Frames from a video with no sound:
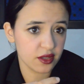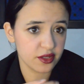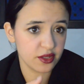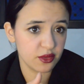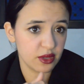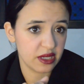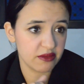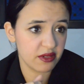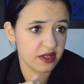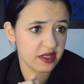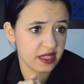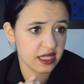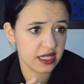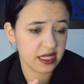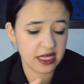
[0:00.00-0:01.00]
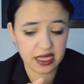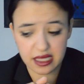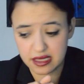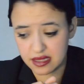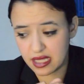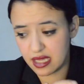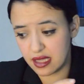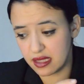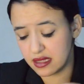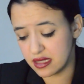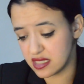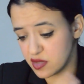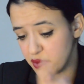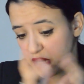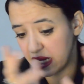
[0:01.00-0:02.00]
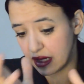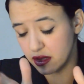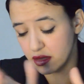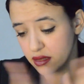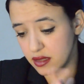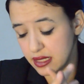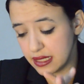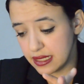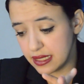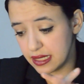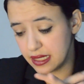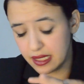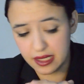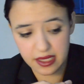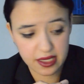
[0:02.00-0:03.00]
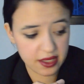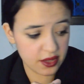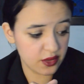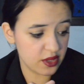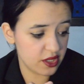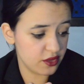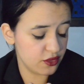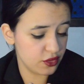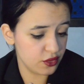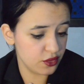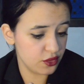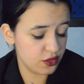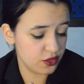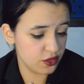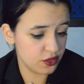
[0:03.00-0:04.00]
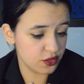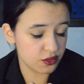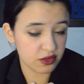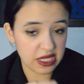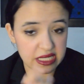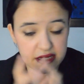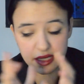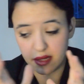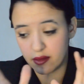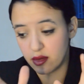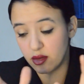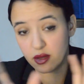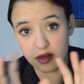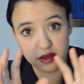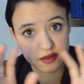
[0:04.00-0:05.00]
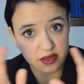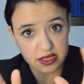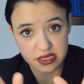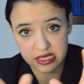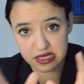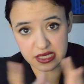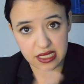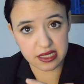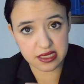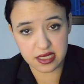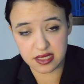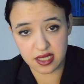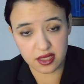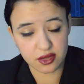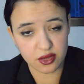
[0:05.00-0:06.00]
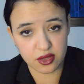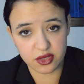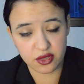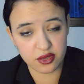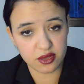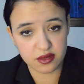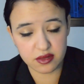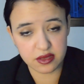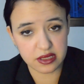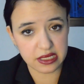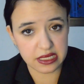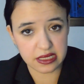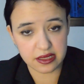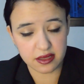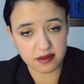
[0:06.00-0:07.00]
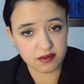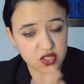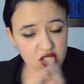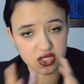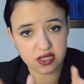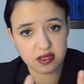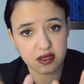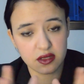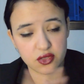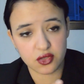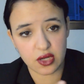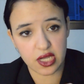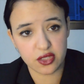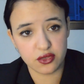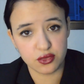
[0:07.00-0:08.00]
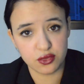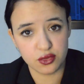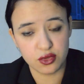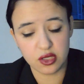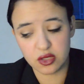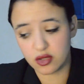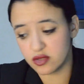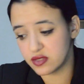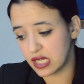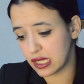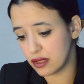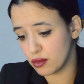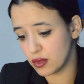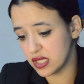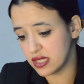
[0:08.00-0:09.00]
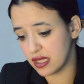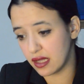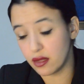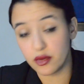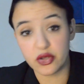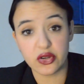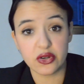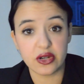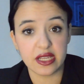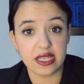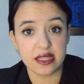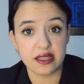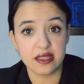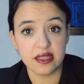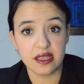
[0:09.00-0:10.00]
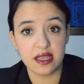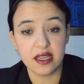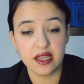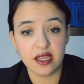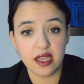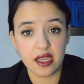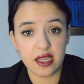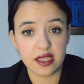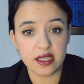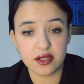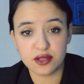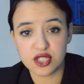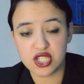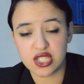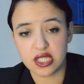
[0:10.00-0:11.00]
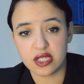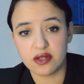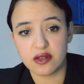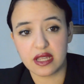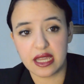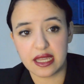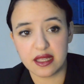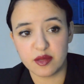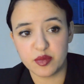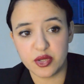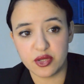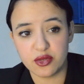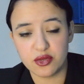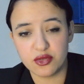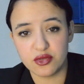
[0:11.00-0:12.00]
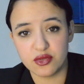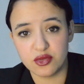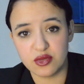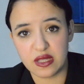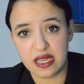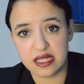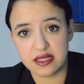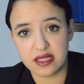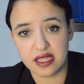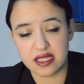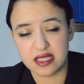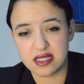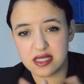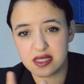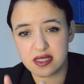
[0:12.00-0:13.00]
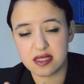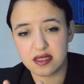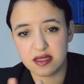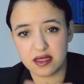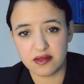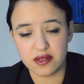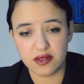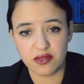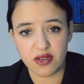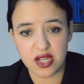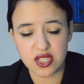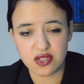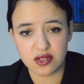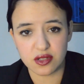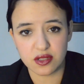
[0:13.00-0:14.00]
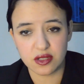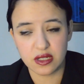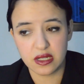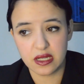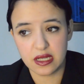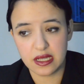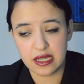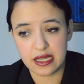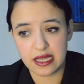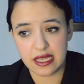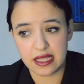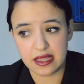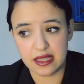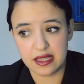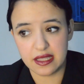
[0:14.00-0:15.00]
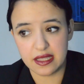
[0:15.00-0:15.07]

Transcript: you everything. In this bylaw, you need to write down all the details, as I told you. Just try to contact with a lawyer, and he or she gonna help you to do that, and it's even faster, and